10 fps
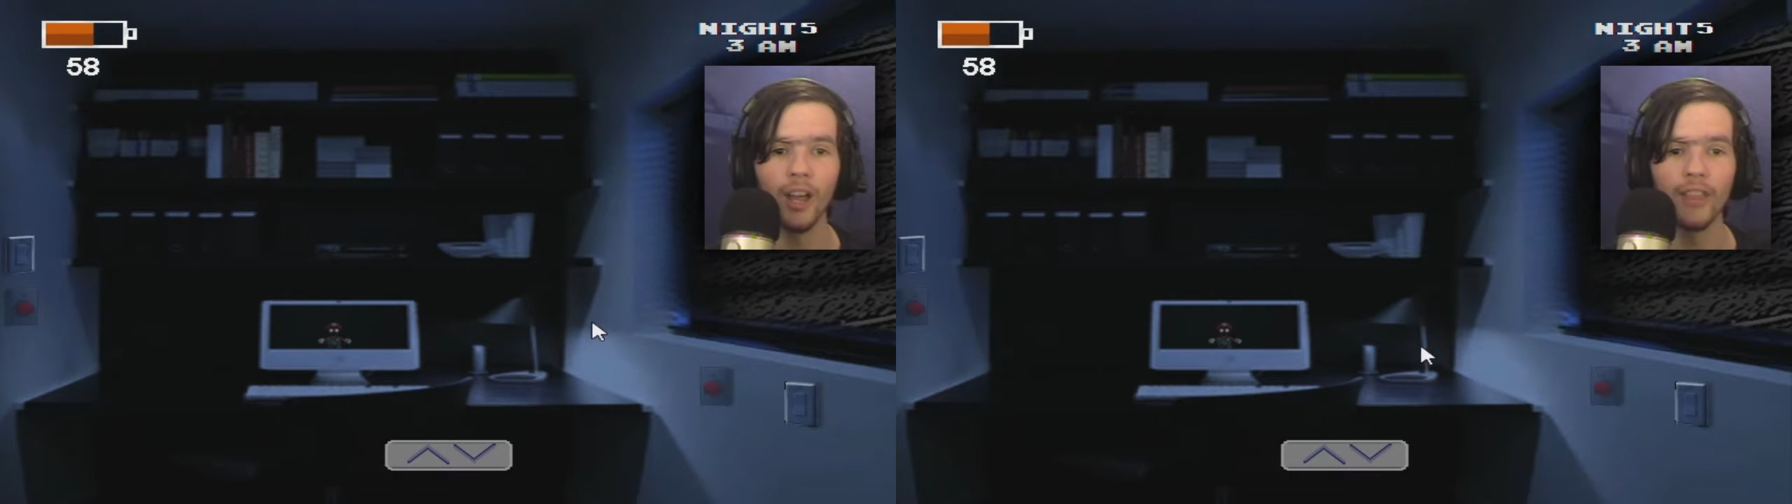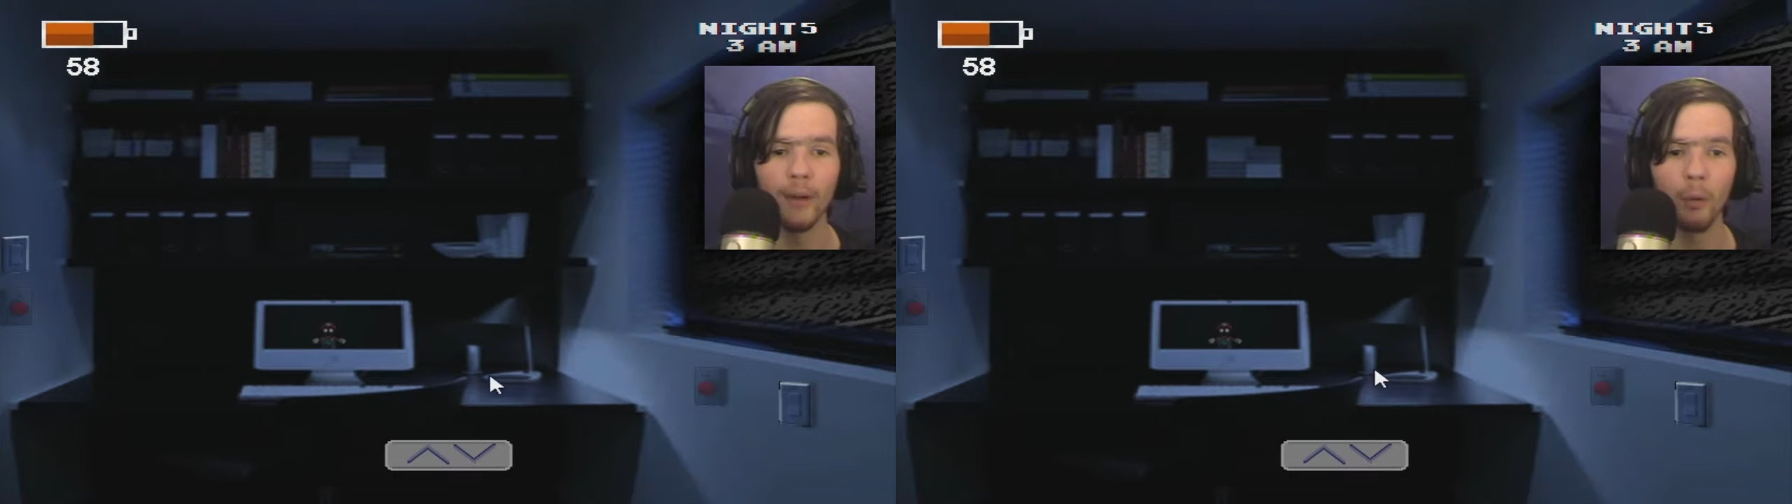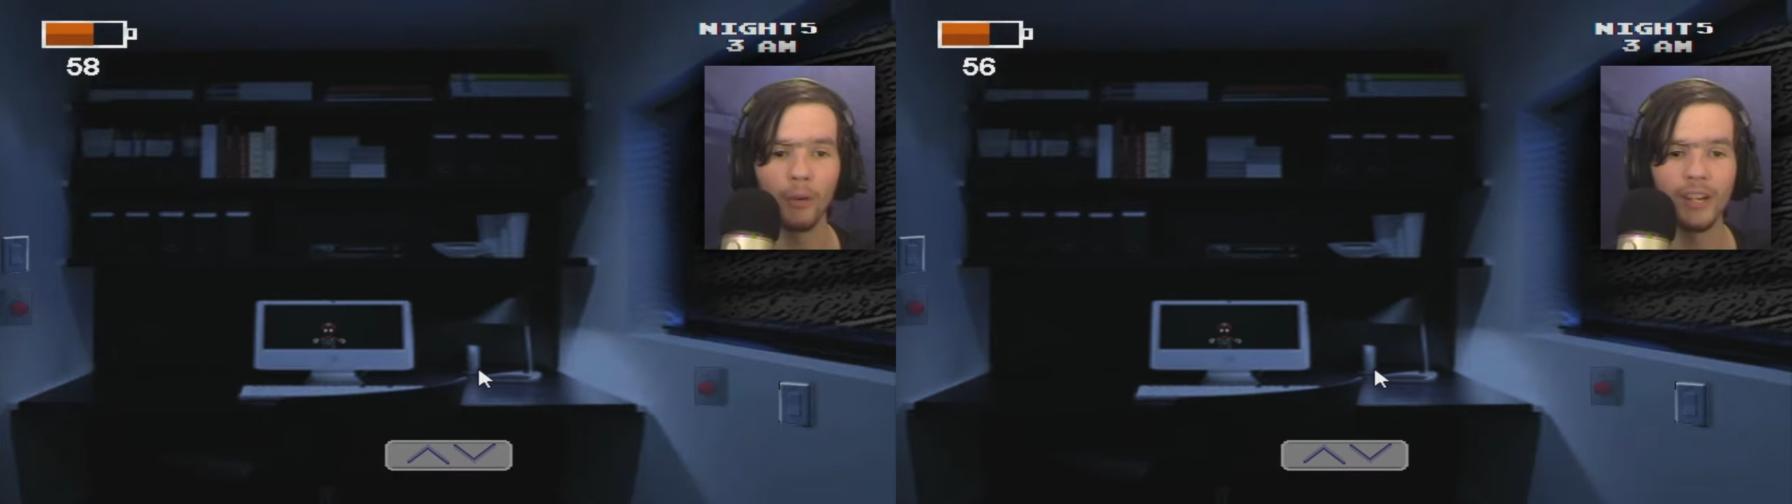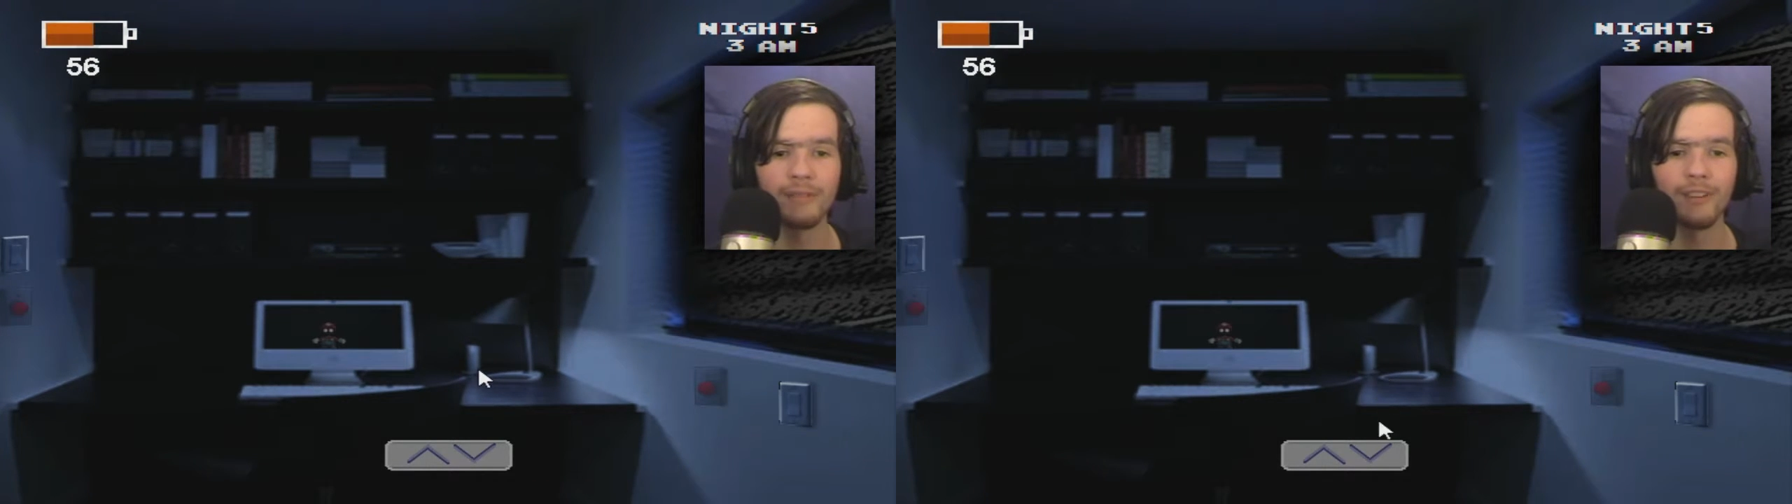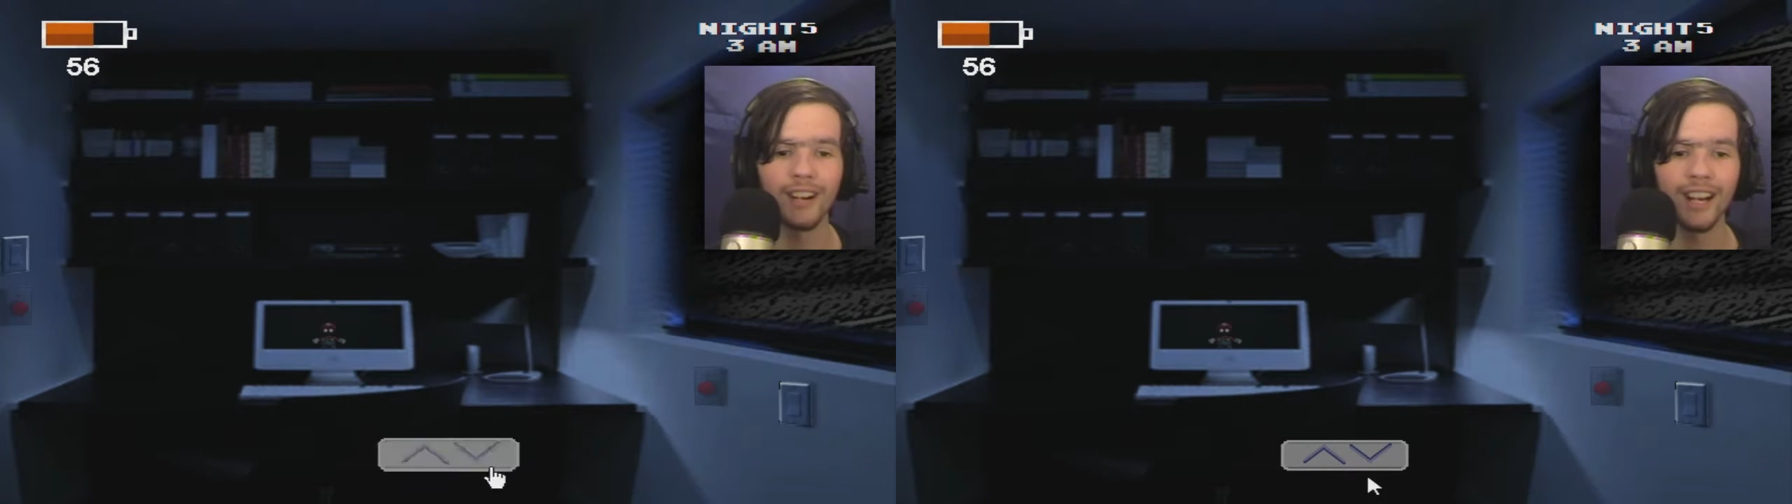They won't
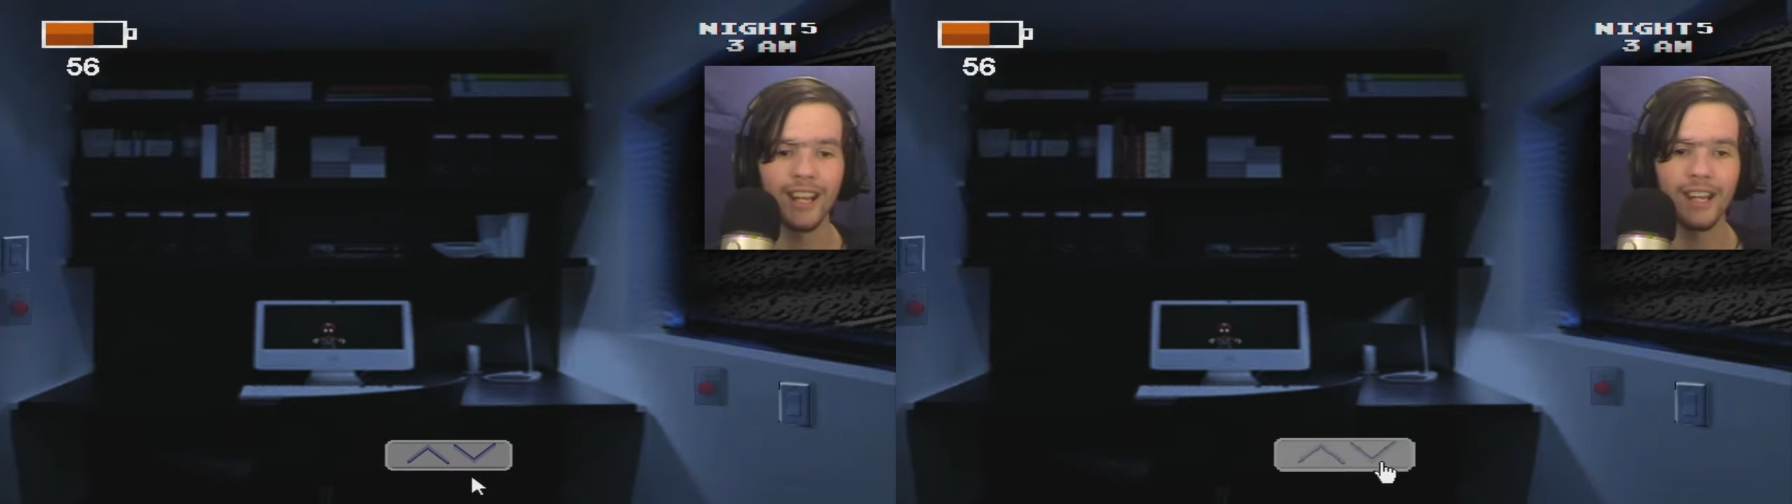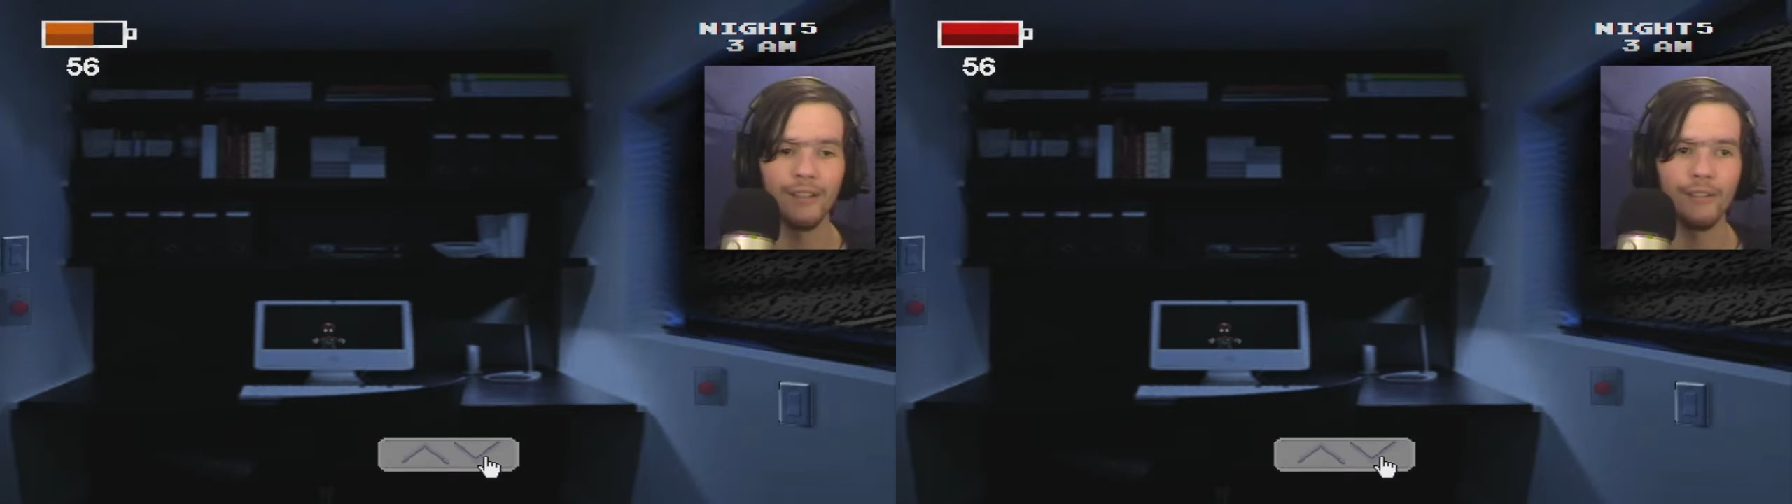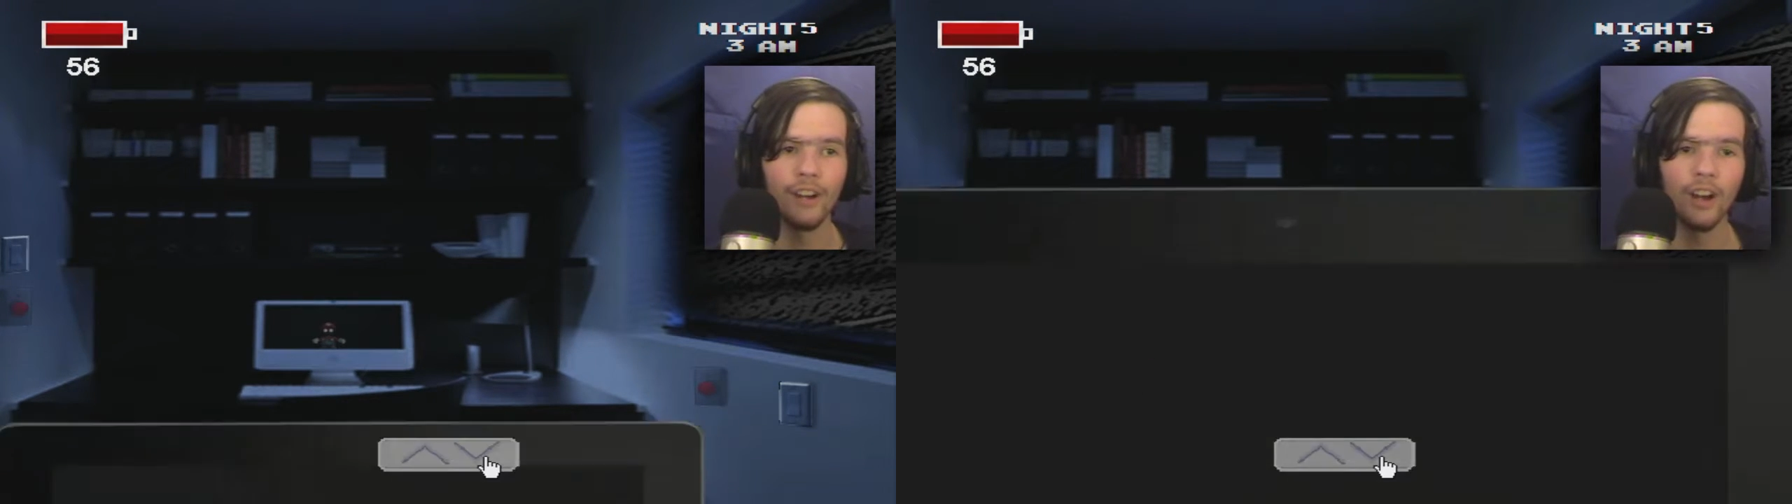even leave.